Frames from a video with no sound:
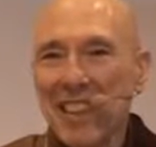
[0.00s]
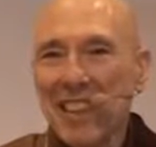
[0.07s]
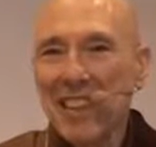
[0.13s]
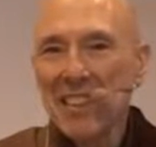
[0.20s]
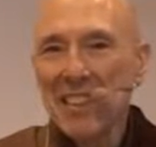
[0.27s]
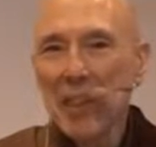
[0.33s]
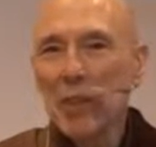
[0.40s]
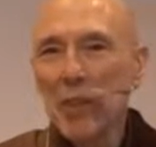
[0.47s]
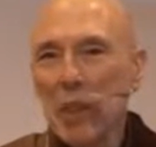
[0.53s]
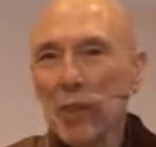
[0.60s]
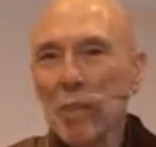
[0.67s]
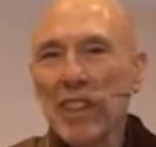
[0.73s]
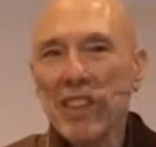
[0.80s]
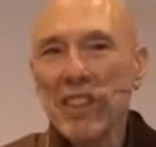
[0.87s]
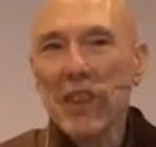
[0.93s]
She'd just
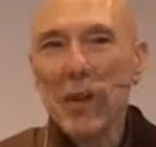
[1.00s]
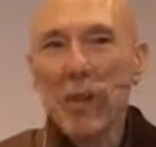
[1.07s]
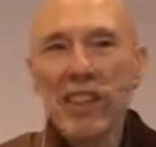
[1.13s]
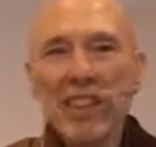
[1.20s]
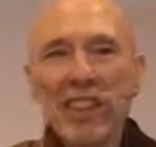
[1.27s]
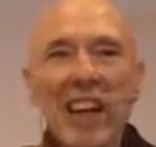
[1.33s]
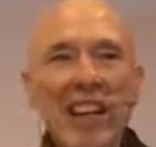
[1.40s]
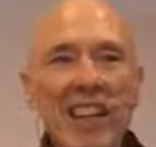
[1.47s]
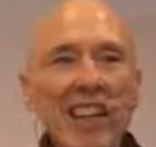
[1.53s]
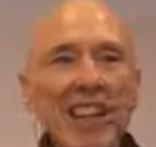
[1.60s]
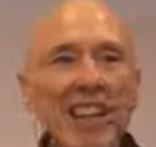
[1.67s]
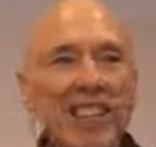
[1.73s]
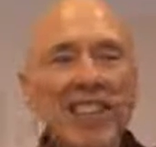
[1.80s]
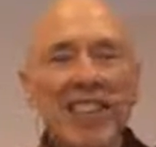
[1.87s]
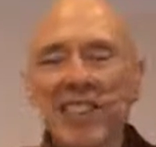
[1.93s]
be so excited
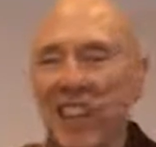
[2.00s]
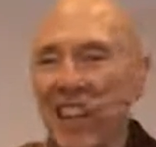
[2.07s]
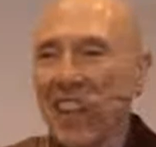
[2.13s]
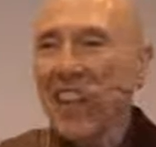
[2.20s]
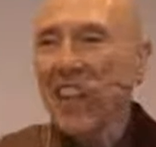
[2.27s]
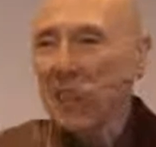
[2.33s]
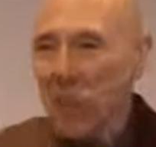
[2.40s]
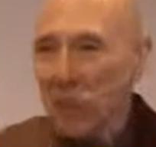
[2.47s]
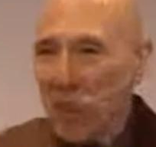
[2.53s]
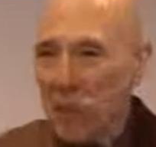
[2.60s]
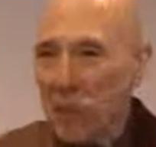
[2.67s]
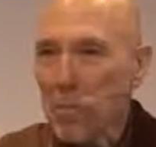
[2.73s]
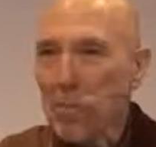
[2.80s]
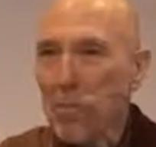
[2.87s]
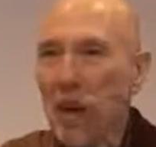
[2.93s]
that she'll say,
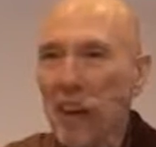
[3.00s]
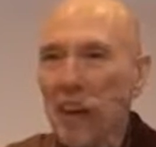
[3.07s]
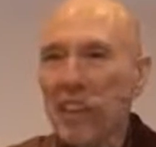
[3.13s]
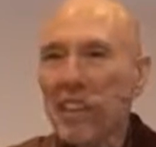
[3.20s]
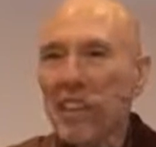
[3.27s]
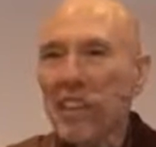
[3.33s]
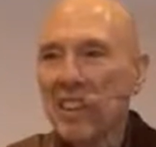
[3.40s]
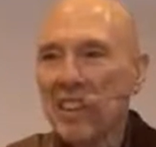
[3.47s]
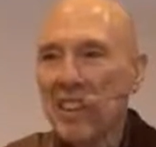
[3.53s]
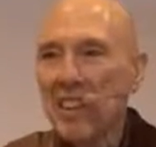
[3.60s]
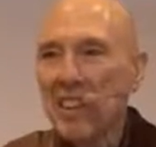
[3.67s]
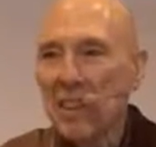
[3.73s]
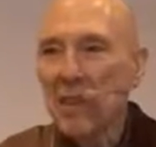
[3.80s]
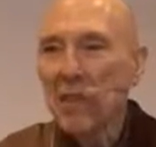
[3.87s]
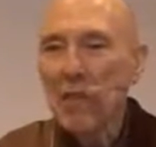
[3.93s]
Ratthapala,
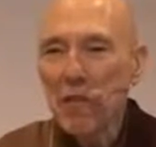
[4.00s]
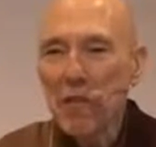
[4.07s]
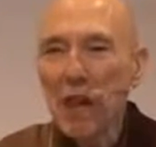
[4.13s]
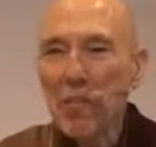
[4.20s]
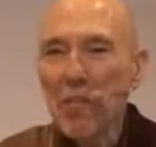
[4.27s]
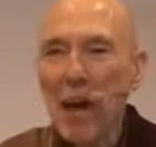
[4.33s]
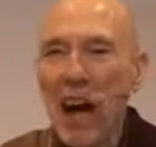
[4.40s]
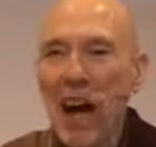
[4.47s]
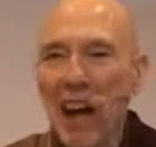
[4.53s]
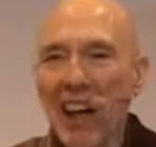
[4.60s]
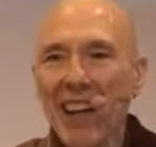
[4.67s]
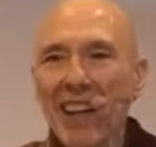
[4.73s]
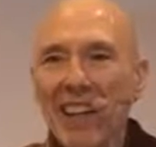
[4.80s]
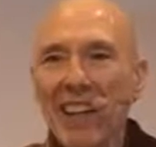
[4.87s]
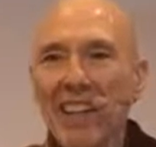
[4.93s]
you've come
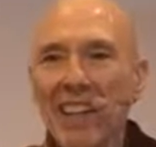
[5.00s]
back.